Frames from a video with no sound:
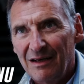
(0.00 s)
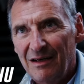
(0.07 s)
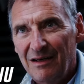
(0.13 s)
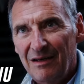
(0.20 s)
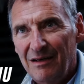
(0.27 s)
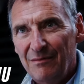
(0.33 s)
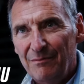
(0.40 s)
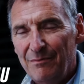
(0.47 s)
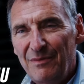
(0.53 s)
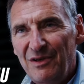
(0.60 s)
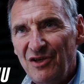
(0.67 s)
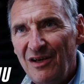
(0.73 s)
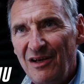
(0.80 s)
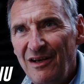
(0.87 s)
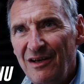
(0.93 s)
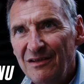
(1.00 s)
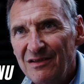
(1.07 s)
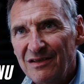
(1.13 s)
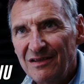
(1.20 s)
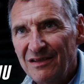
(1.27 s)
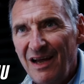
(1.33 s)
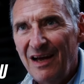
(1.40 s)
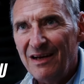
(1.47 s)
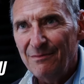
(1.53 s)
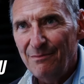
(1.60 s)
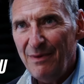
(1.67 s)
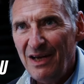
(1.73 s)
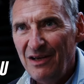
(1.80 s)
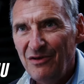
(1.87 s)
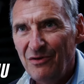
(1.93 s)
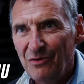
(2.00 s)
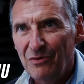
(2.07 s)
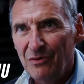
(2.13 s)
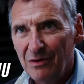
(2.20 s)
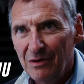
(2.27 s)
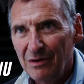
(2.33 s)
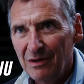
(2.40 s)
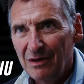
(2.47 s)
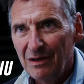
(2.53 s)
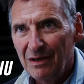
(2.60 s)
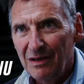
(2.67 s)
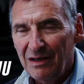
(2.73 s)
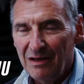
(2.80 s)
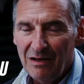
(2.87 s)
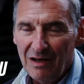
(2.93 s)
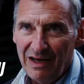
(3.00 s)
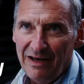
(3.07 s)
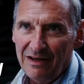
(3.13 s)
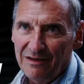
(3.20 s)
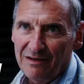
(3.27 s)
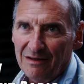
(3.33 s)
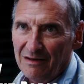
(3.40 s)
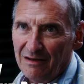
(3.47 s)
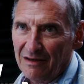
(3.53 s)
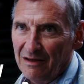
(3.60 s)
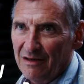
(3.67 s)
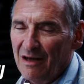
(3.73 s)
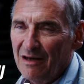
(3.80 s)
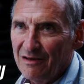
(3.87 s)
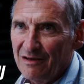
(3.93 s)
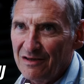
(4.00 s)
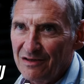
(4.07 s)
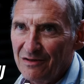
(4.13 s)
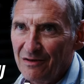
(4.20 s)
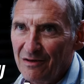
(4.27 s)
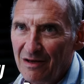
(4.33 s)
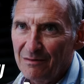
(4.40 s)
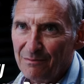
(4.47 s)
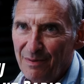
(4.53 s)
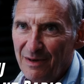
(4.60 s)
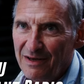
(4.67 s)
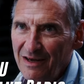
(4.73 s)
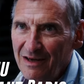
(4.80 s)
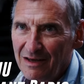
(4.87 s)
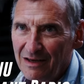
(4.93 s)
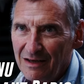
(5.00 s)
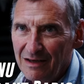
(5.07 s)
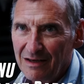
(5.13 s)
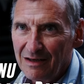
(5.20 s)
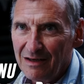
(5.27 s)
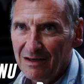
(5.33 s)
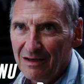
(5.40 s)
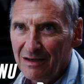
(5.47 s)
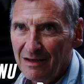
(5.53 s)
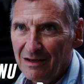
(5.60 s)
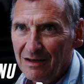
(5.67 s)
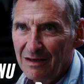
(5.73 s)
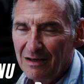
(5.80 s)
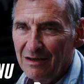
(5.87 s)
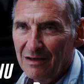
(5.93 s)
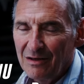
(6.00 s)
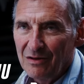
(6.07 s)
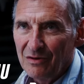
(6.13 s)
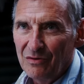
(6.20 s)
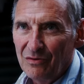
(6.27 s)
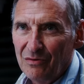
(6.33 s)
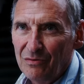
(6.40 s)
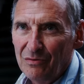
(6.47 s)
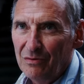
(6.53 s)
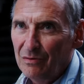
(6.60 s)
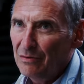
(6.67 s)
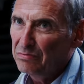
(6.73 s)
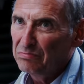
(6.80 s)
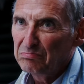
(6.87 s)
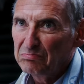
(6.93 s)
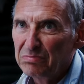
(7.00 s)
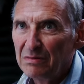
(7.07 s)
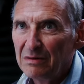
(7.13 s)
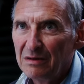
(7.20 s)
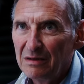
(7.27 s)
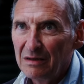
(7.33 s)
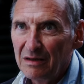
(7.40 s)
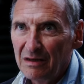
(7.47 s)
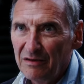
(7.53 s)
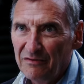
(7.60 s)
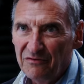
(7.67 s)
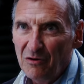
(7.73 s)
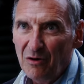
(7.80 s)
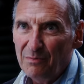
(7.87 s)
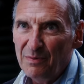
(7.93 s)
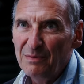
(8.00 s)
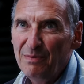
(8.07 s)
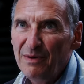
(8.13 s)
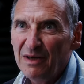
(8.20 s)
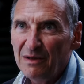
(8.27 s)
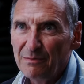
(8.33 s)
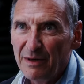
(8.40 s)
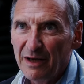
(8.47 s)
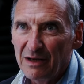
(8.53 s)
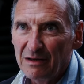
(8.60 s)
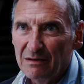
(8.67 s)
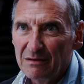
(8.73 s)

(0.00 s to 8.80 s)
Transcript: a Michelin star menu at Le Grand Restaurant Paris to a floppy Big Mac.